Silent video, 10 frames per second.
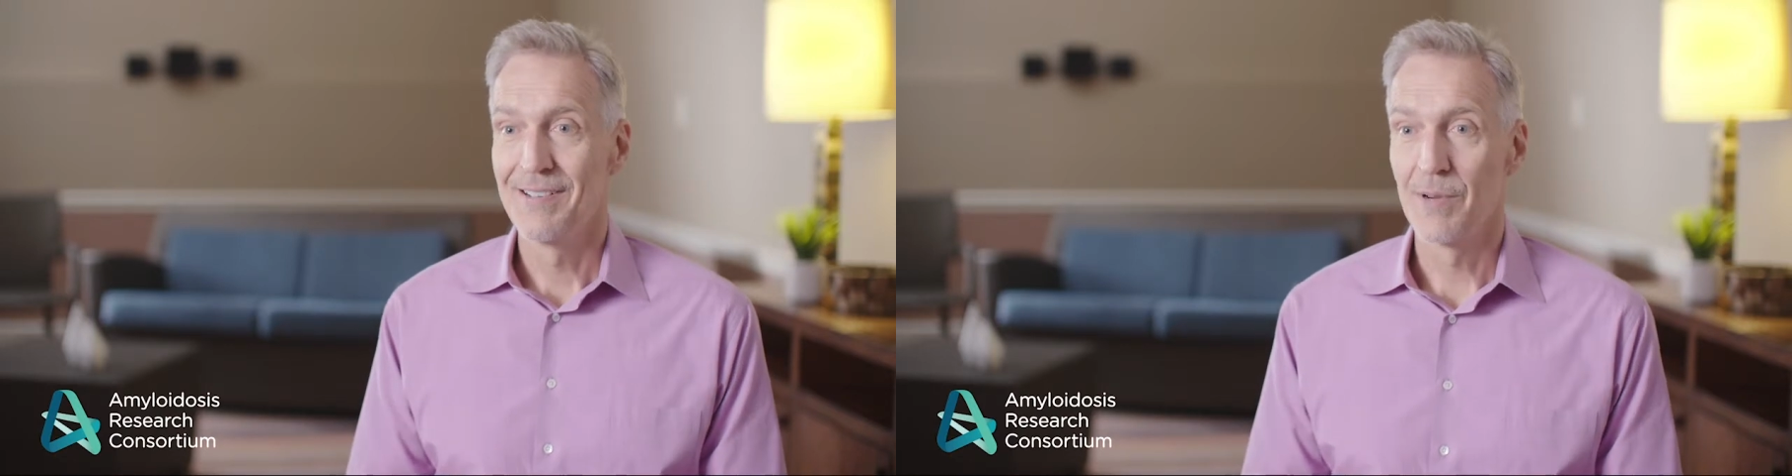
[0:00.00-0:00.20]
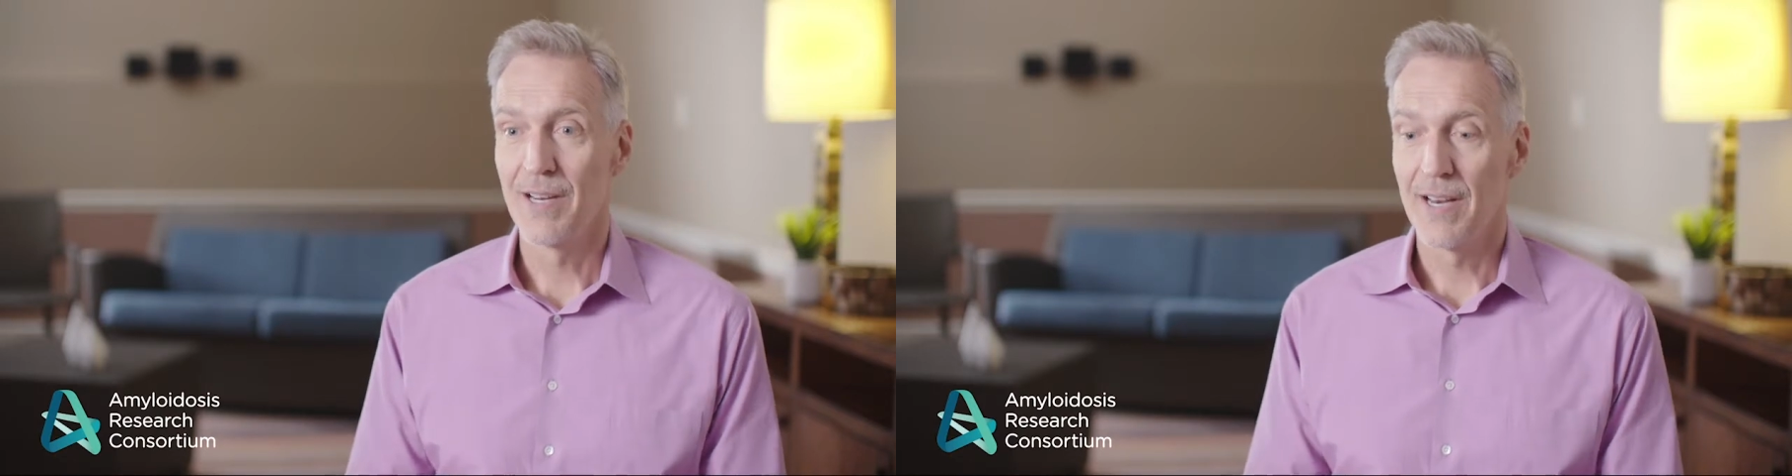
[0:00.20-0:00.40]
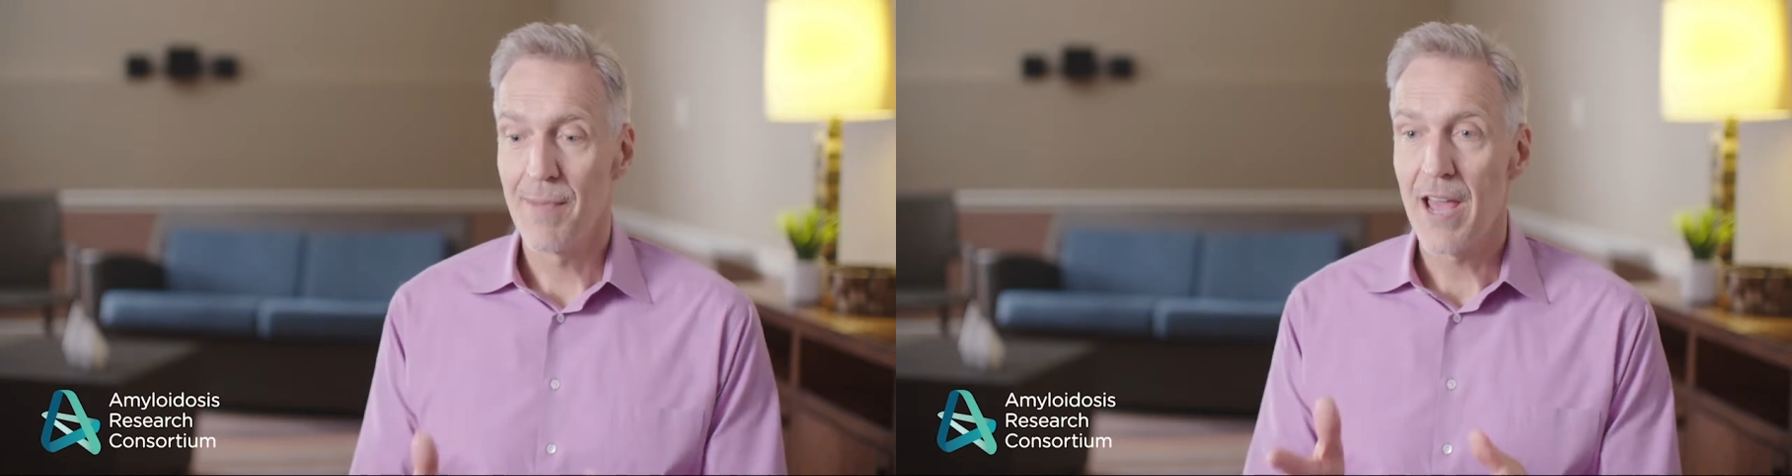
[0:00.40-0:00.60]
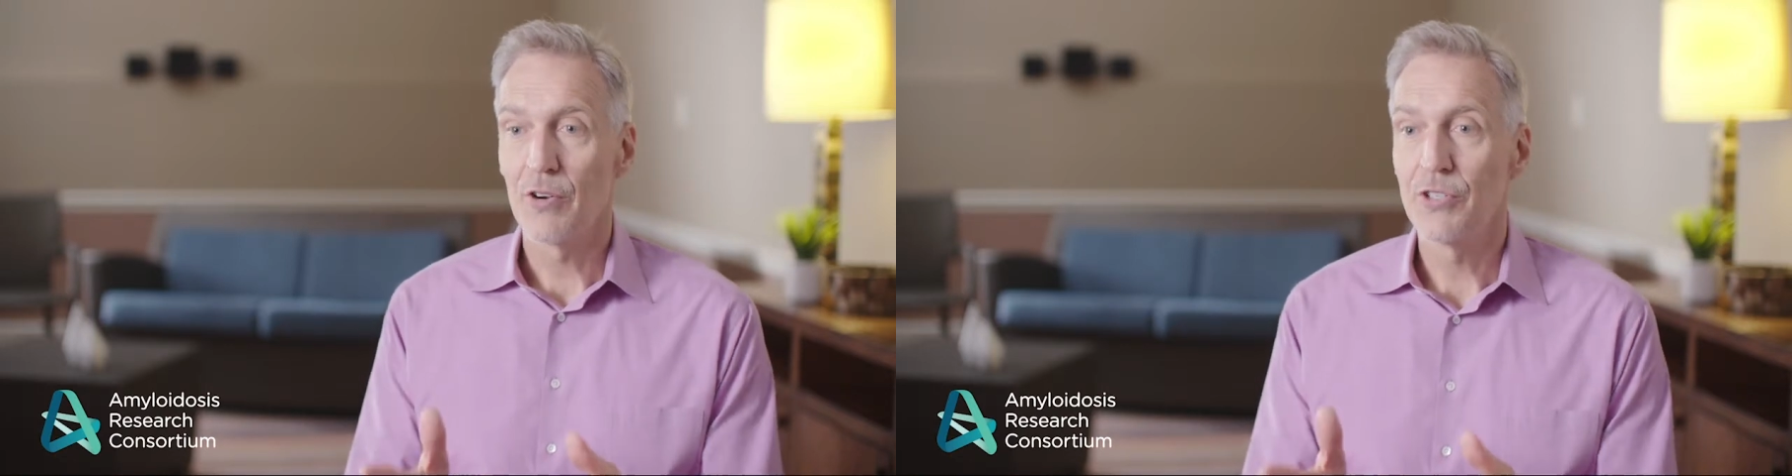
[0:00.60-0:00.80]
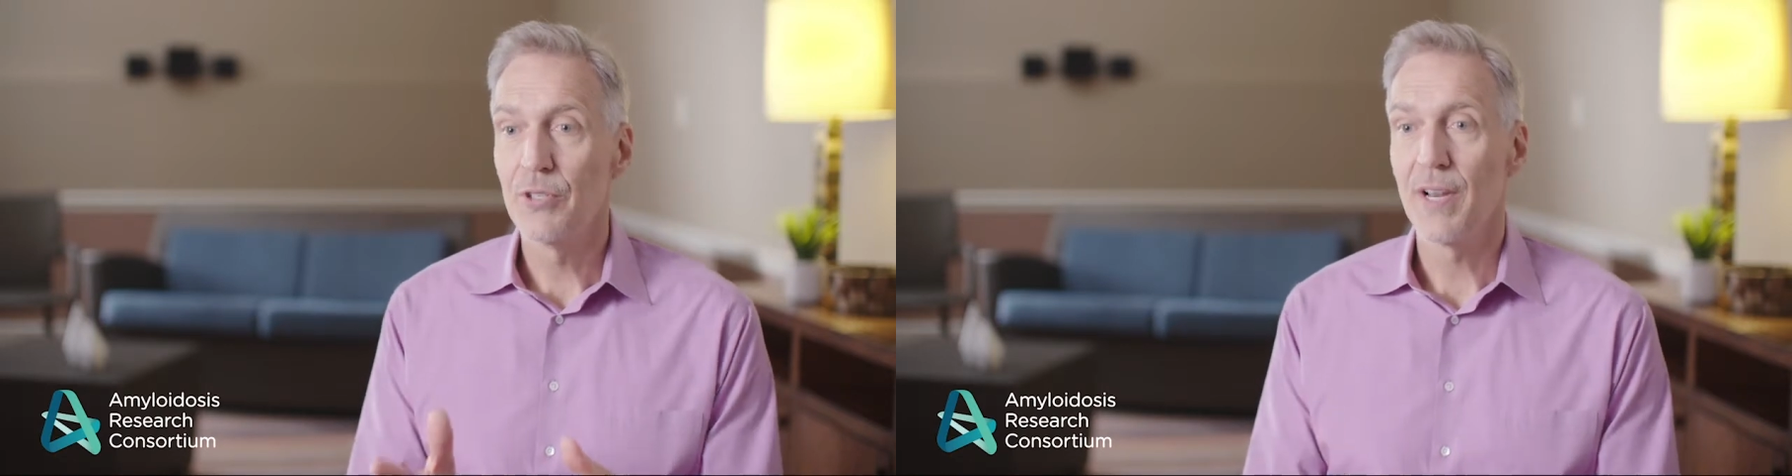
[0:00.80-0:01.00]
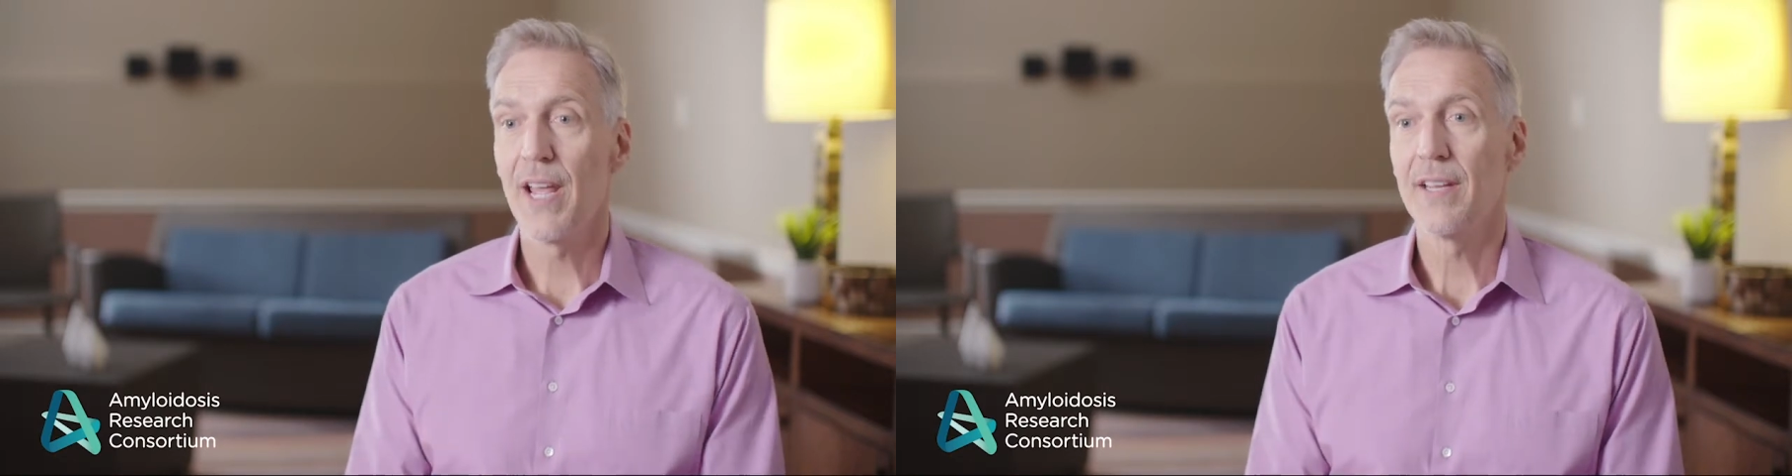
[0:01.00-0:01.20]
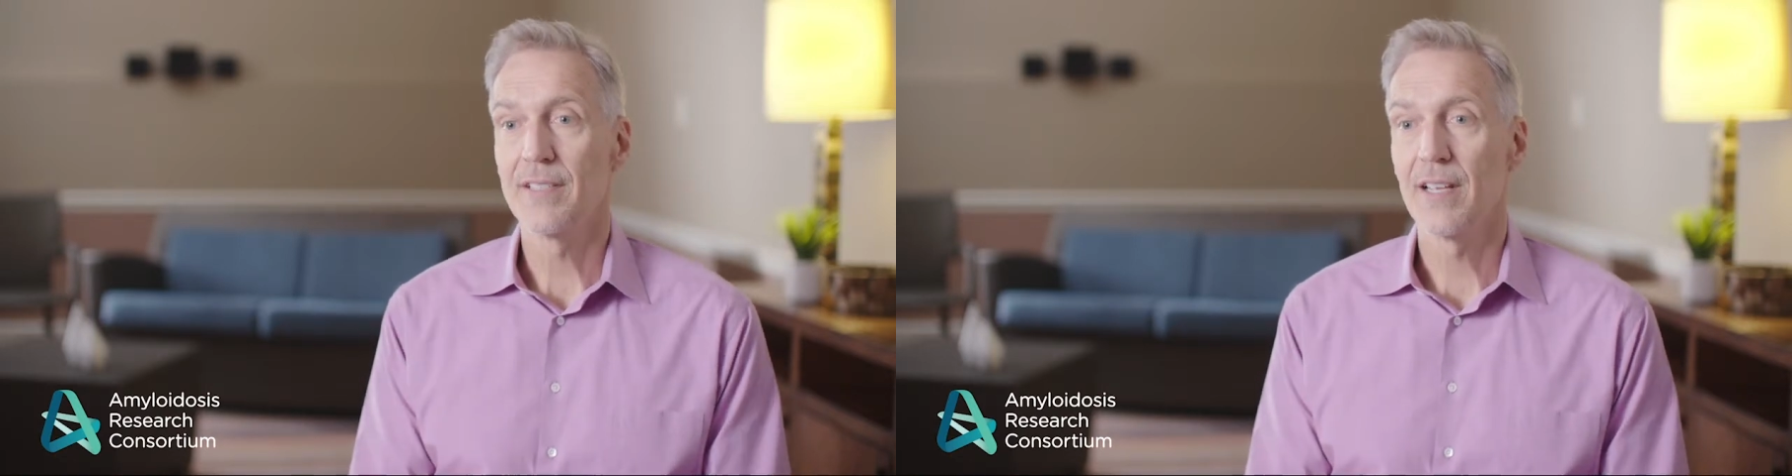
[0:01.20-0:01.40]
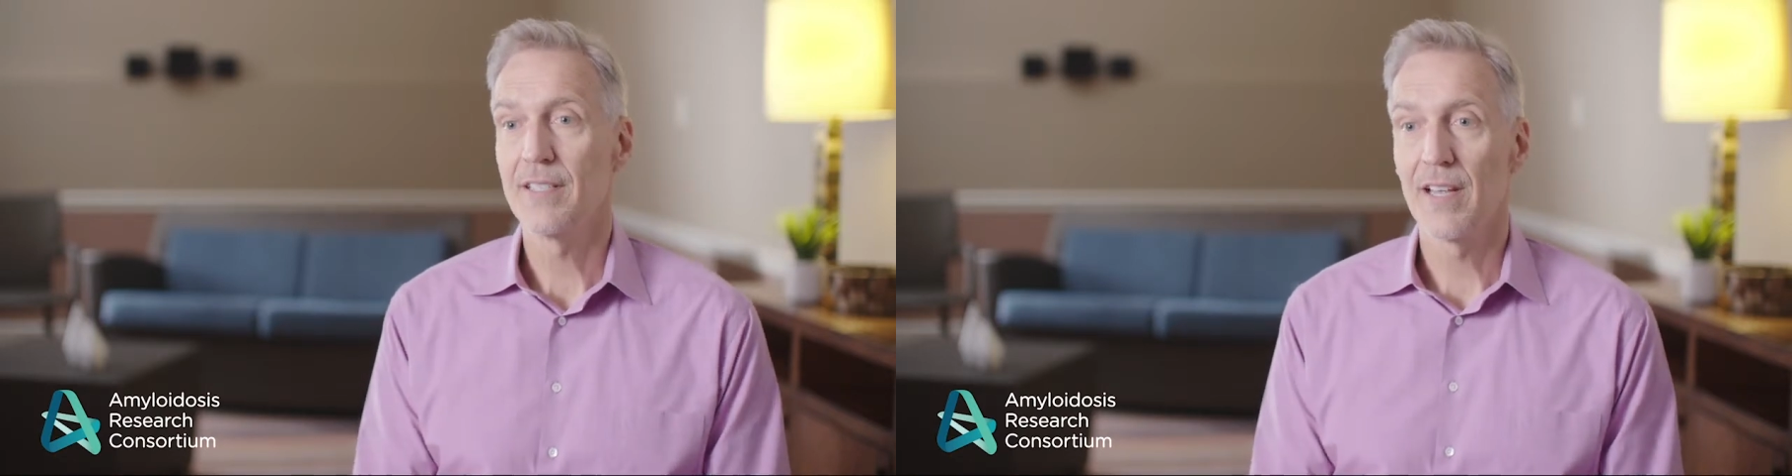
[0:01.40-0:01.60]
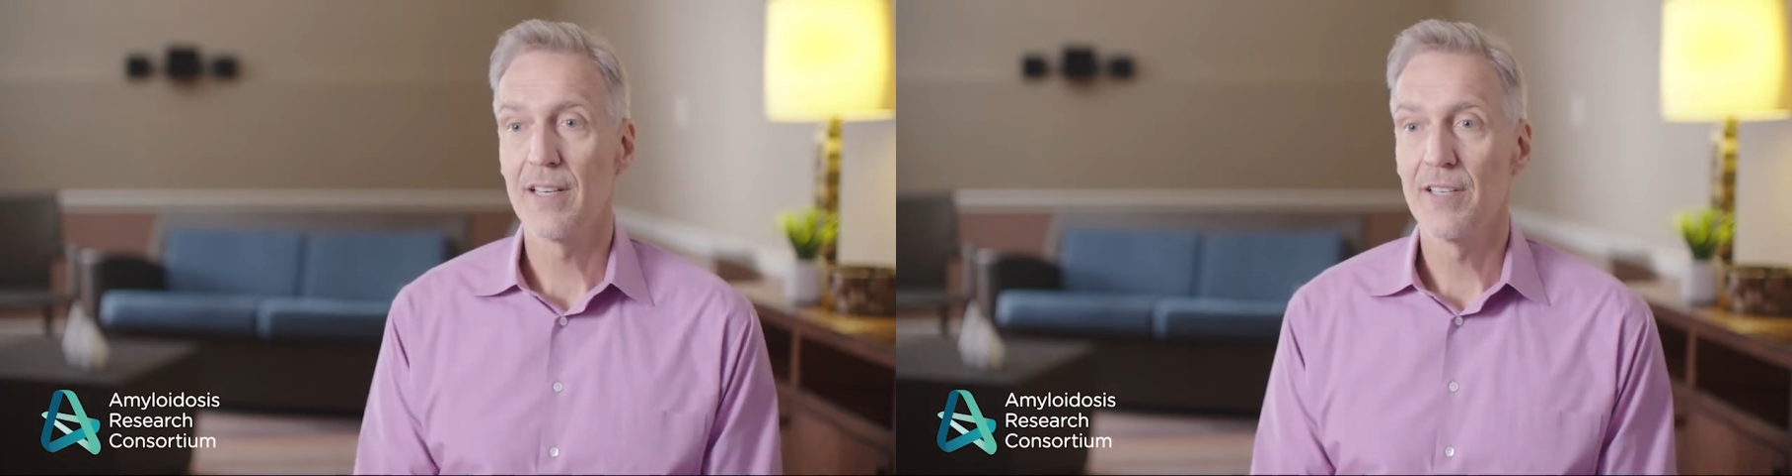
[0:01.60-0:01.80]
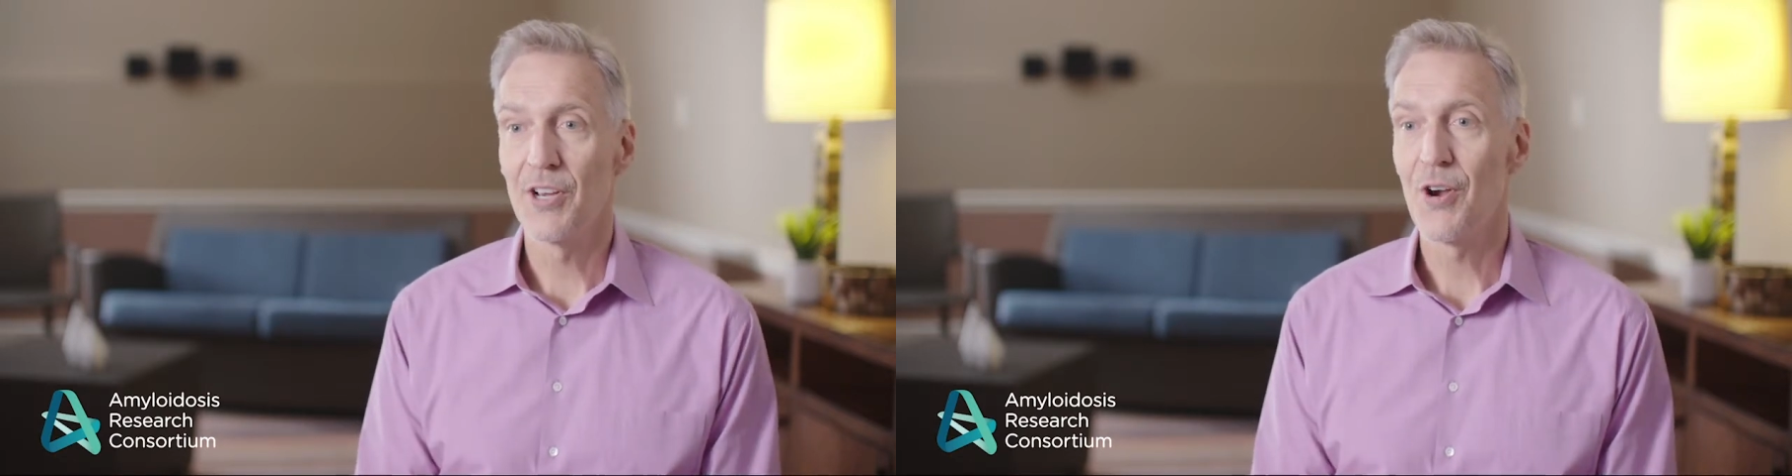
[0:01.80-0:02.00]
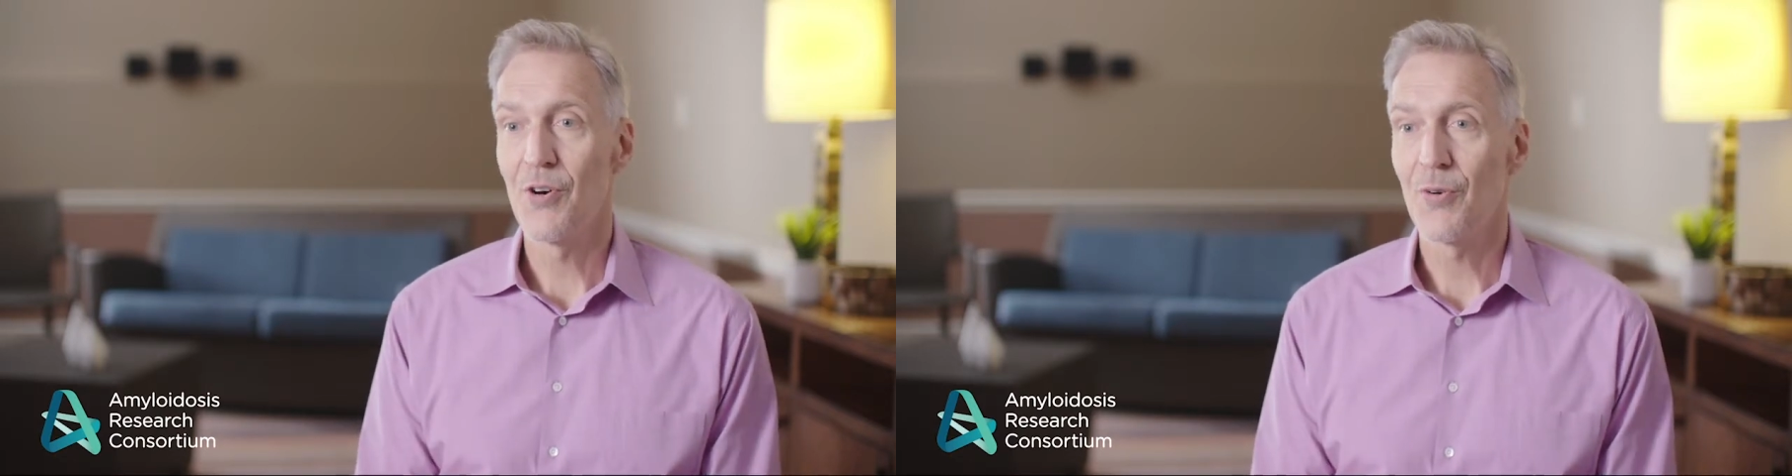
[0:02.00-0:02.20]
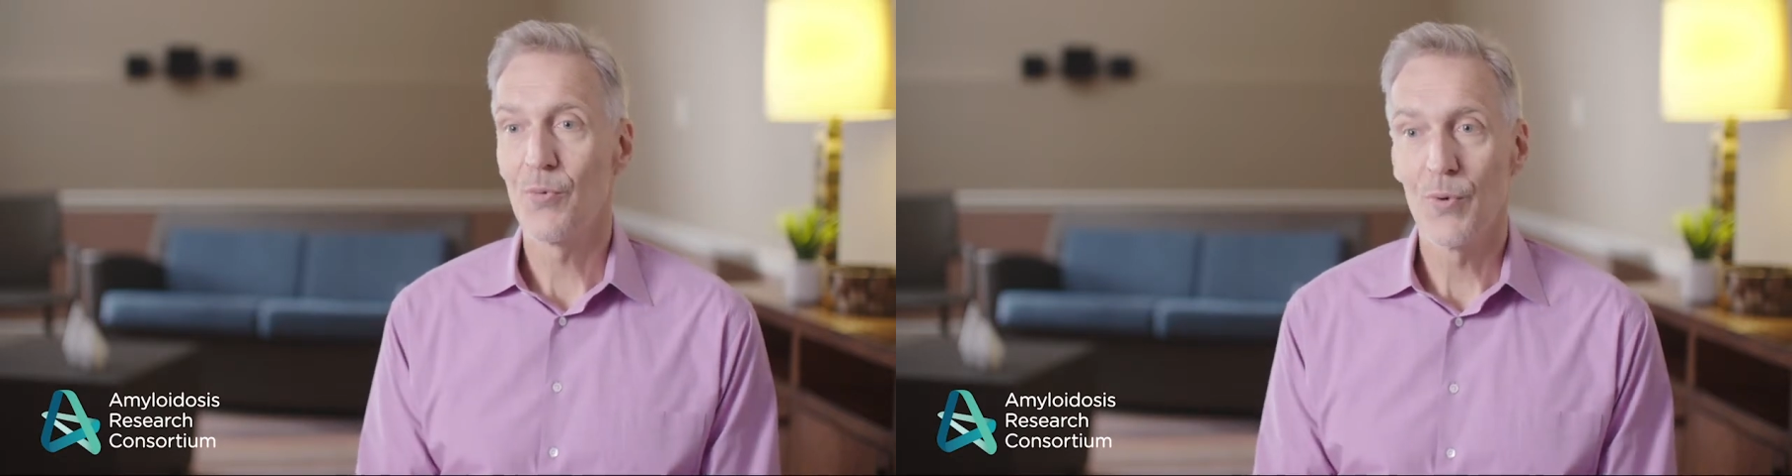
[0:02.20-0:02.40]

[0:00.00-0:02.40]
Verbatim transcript: But in a matter of two days, they said, you know,